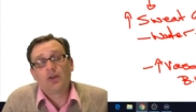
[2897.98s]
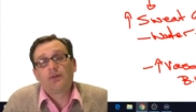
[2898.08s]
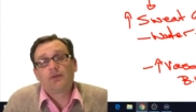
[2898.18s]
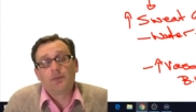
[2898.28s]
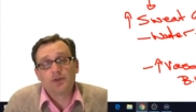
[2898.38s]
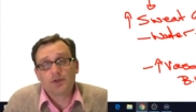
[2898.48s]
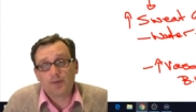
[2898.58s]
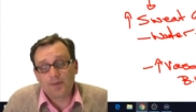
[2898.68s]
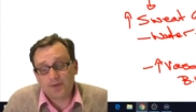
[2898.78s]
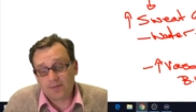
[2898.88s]
occurring
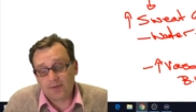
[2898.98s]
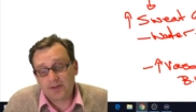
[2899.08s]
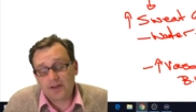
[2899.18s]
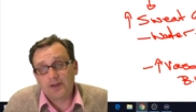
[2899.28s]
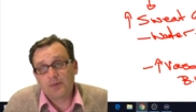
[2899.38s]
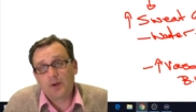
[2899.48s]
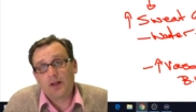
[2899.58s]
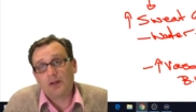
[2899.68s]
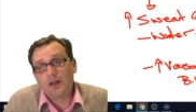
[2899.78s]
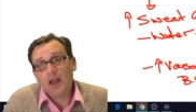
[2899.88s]
from the surface of the
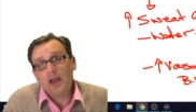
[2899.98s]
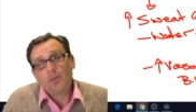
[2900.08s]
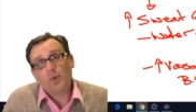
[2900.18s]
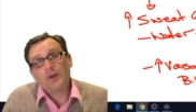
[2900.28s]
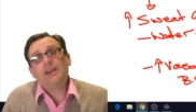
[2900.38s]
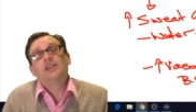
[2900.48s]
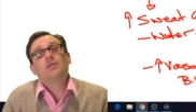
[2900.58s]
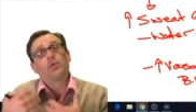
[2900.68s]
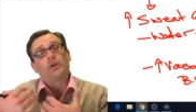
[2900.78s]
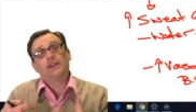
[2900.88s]
skin as well. But
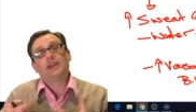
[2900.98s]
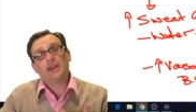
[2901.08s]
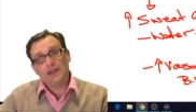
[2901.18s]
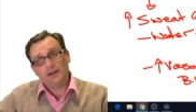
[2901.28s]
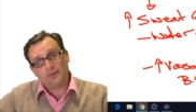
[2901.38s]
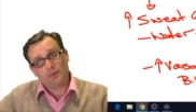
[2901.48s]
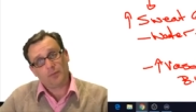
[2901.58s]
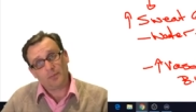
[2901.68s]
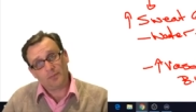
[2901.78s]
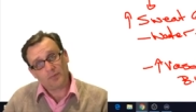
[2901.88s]
we need to bring the
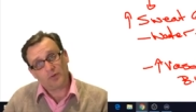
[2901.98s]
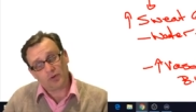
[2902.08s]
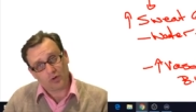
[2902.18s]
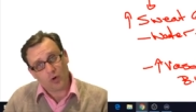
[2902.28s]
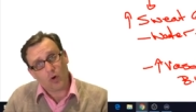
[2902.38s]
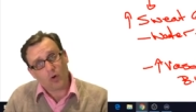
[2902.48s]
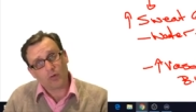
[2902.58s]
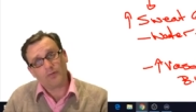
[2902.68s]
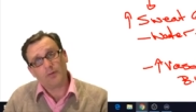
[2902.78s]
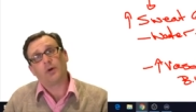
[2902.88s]
heat from the, the
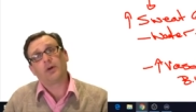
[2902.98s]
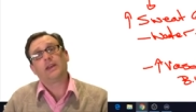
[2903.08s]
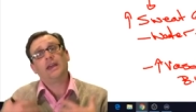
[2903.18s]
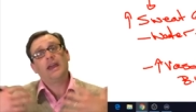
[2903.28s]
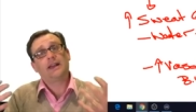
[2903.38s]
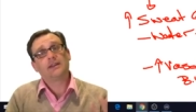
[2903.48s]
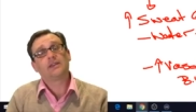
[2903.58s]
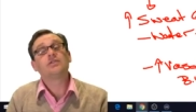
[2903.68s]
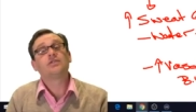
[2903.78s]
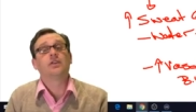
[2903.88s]
core of the body
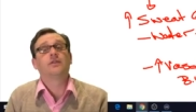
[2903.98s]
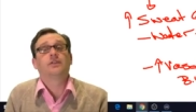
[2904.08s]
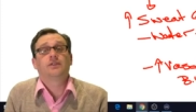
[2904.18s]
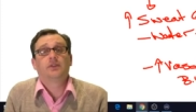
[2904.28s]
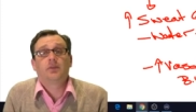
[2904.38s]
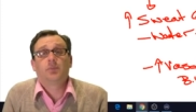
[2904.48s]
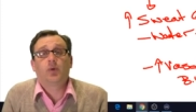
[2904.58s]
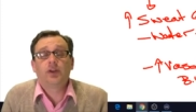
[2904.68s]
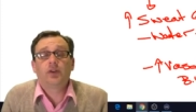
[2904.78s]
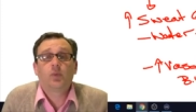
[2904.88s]
out to the surface
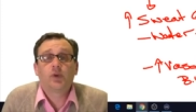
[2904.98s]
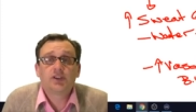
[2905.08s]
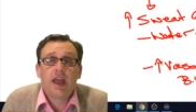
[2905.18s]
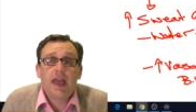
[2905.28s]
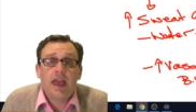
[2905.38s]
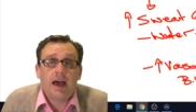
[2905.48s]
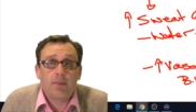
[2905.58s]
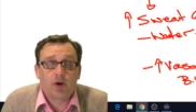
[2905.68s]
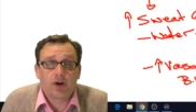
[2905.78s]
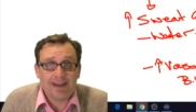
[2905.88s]
and the point at which
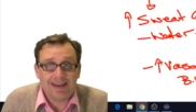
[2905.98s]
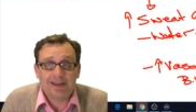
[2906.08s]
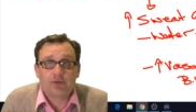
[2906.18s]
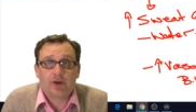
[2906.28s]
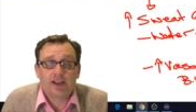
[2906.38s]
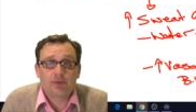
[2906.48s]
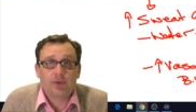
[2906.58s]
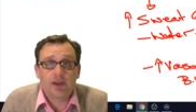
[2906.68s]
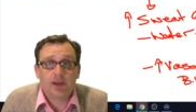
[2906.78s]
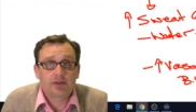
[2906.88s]
our body
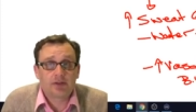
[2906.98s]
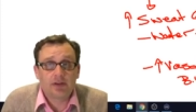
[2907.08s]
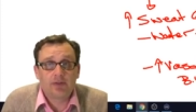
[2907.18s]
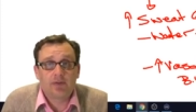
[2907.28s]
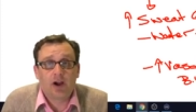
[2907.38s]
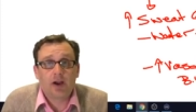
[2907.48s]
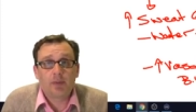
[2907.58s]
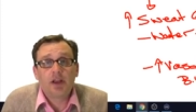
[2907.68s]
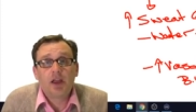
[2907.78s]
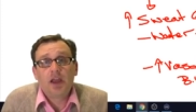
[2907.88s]
interacts with the external
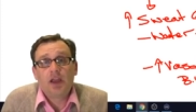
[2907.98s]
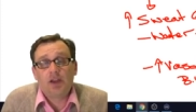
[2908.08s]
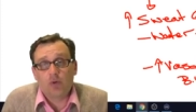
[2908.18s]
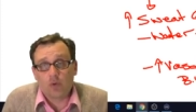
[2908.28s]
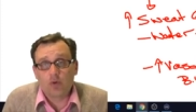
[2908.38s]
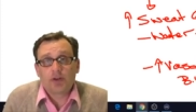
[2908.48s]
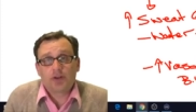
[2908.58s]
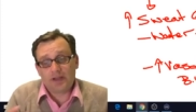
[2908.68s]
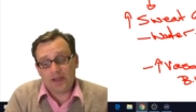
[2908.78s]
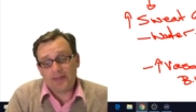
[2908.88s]
environment in
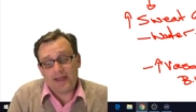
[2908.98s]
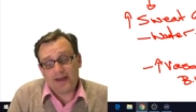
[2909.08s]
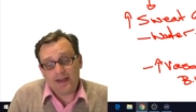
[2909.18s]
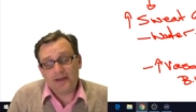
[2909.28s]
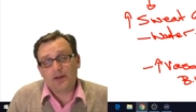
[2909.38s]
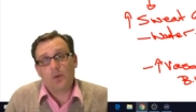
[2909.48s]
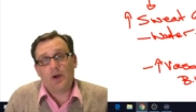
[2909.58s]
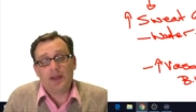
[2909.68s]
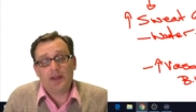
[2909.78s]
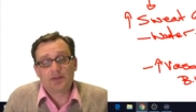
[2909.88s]
order to get that
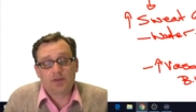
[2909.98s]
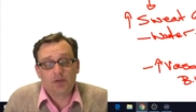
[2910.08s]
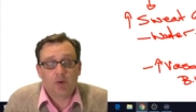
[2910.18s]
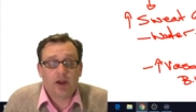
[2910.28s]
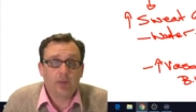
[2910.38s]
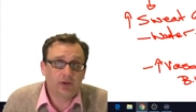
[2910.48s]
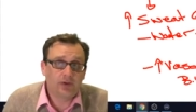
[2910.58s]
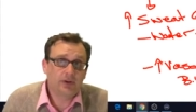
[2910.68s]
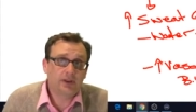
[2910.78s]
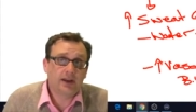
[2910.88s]
heat away. And so the
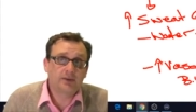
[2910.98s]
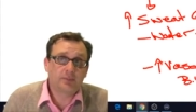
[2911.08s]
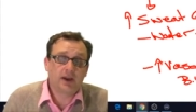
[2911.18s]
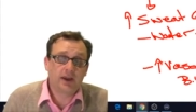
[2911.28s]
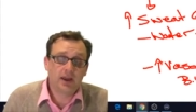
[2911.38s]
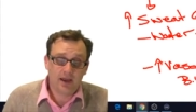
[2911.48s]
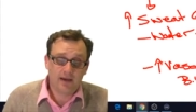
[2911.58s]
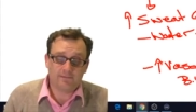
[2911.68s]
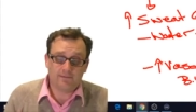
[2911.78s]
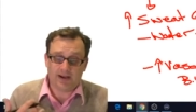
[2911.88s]
way we're doing that is by